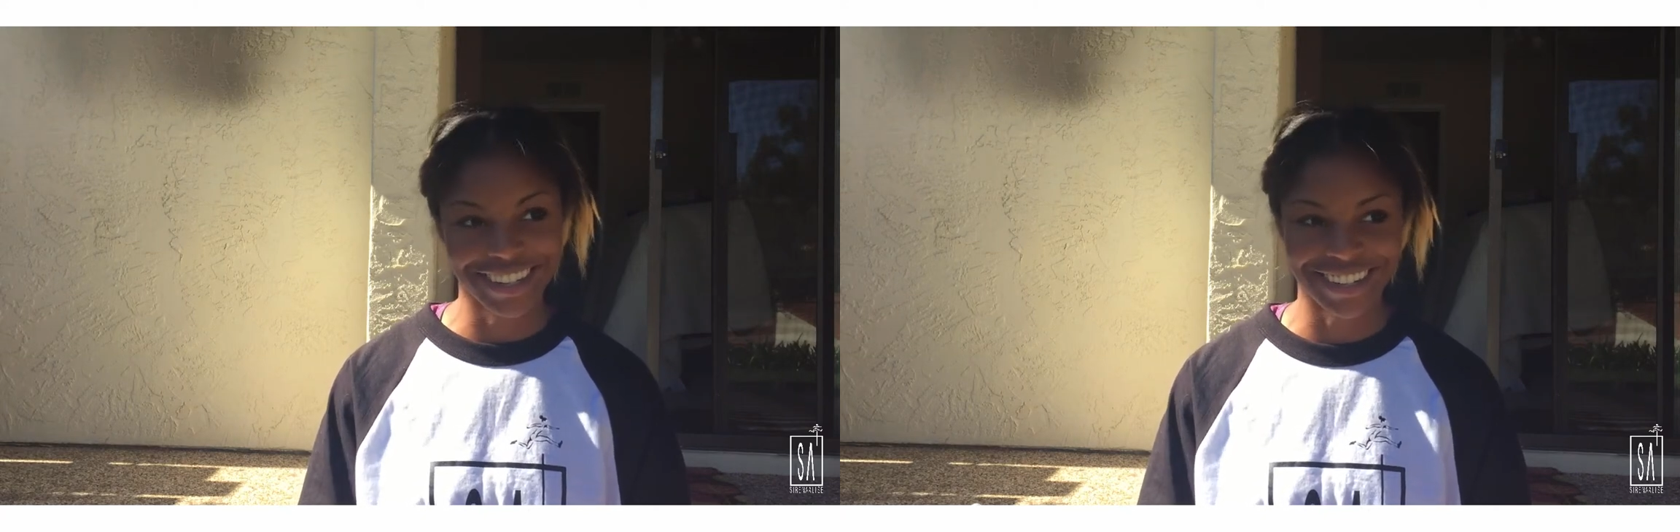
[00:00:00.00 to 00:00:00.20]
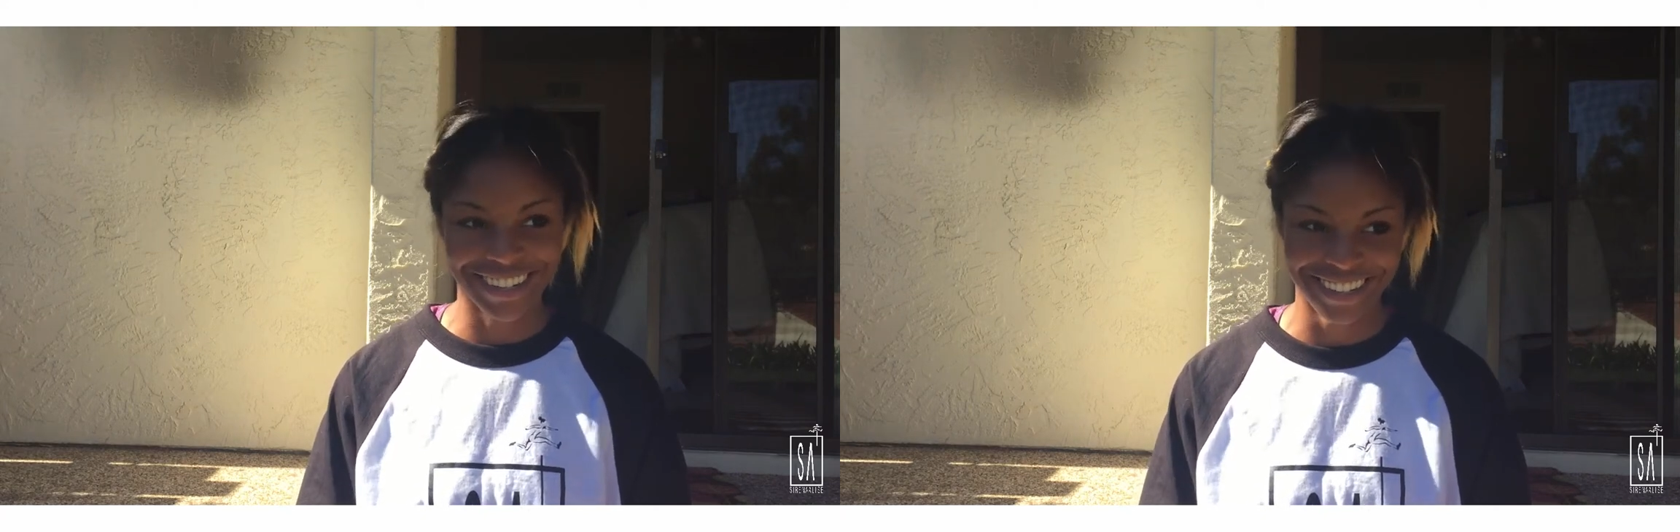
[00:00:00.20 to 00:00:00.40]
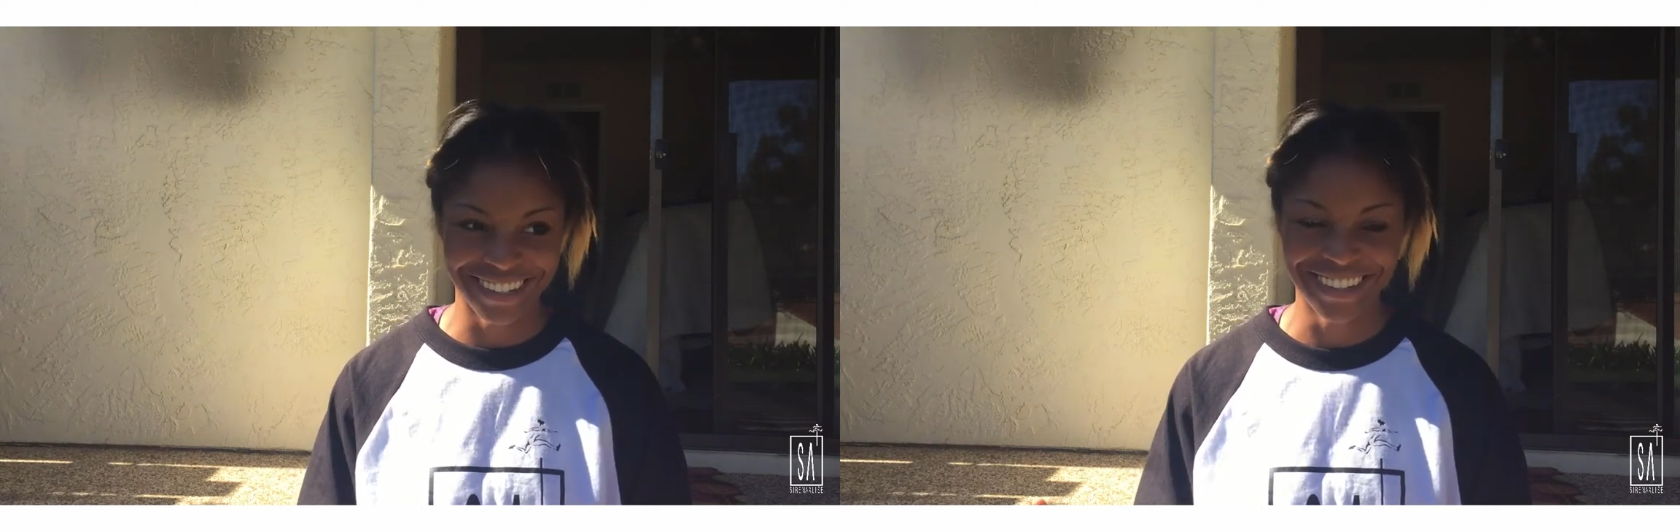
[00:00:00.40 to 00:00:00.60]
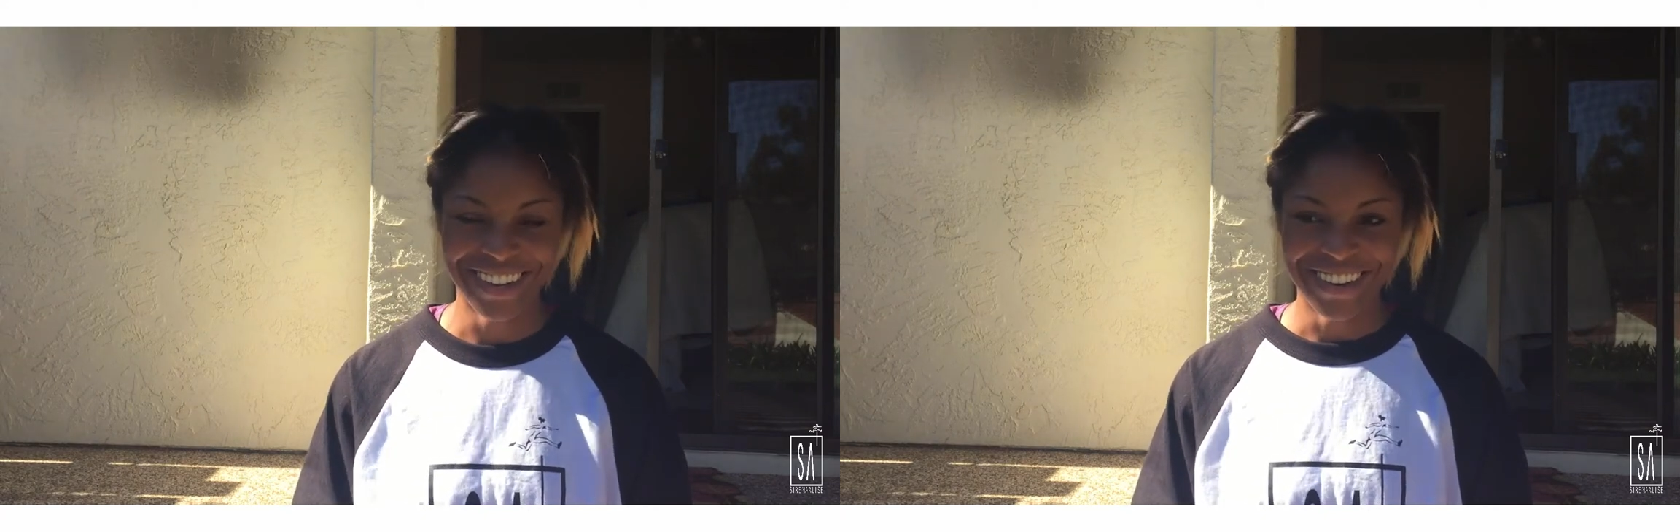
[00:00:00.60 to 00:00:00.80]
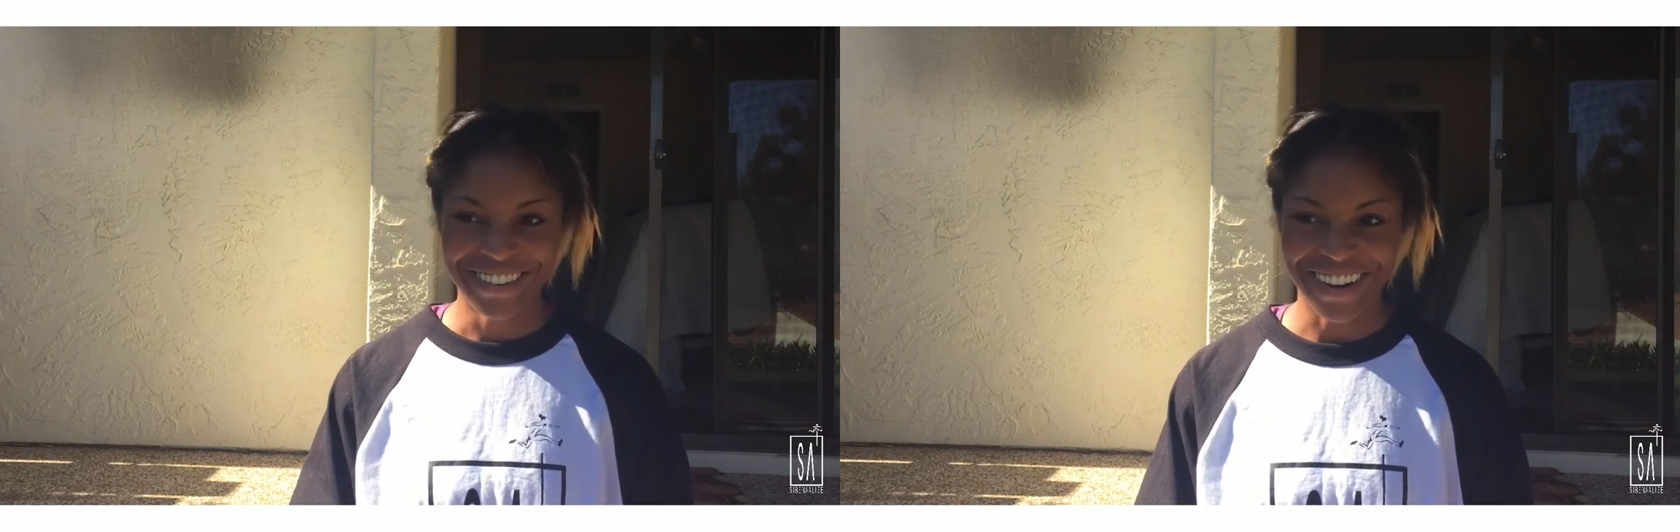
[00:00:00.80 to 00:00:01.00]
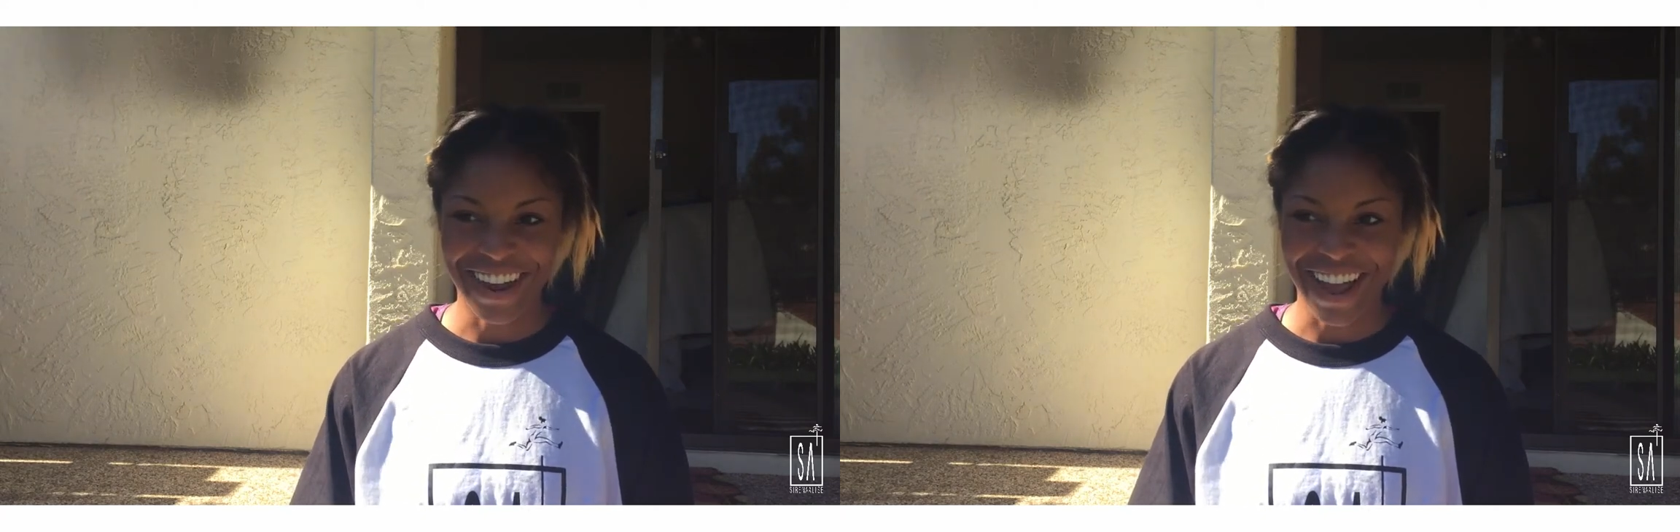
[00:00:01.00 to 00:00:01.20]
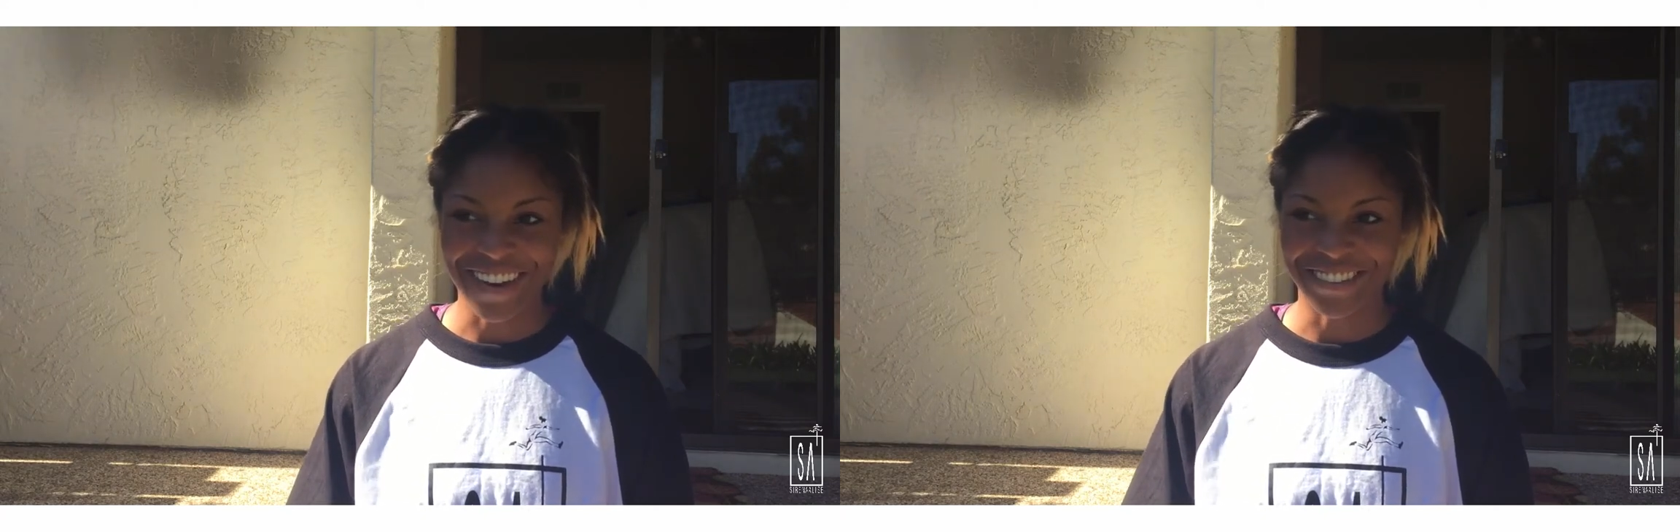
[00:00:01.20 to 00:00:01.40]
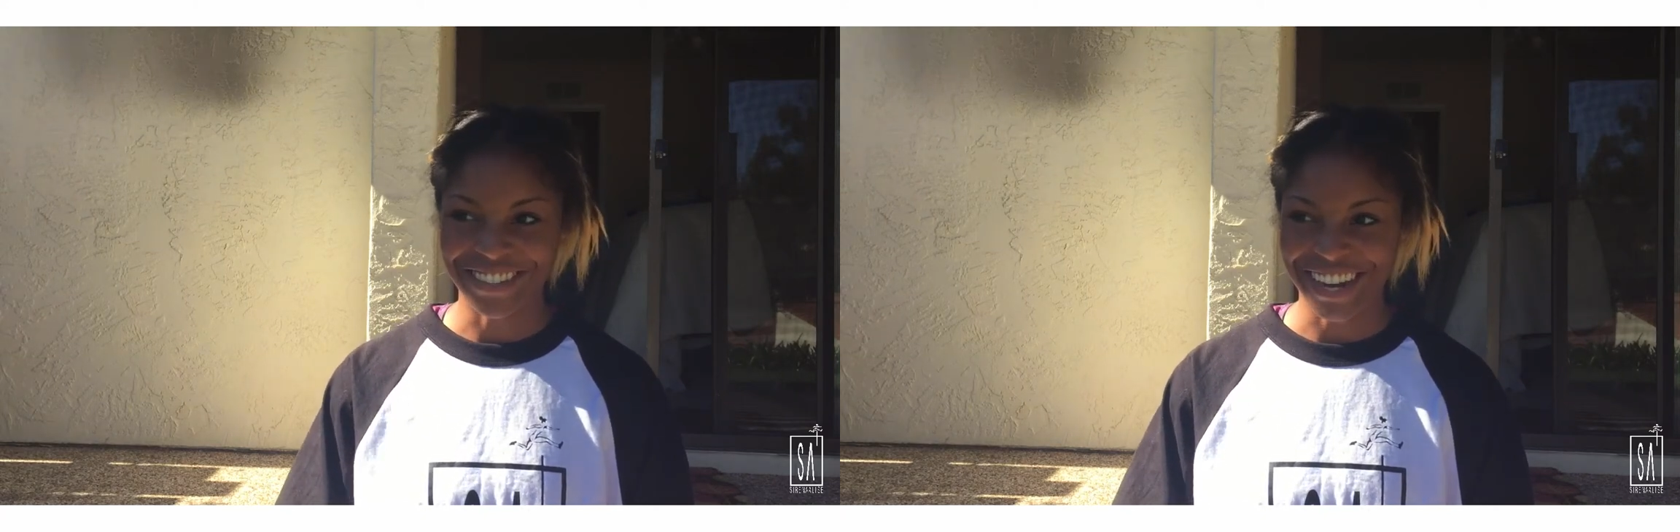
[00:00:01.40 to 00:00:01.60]
we're not
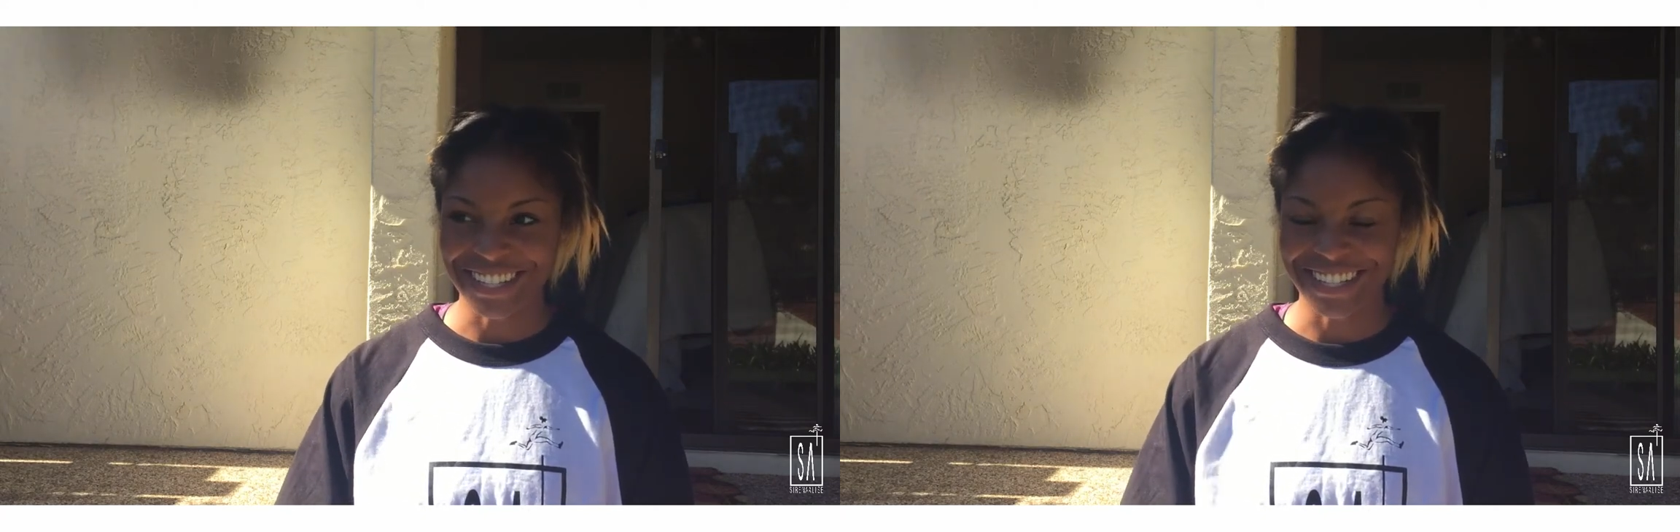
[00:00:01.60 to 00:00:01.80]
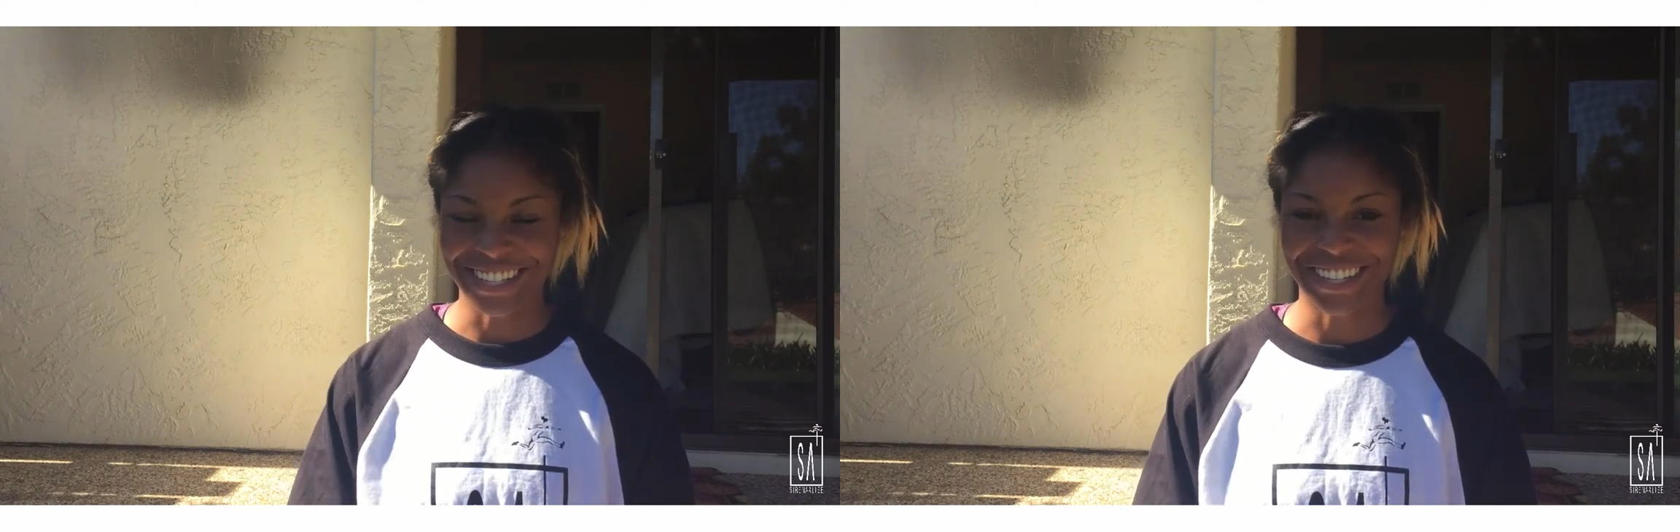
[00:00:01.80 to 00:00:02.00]
advertising,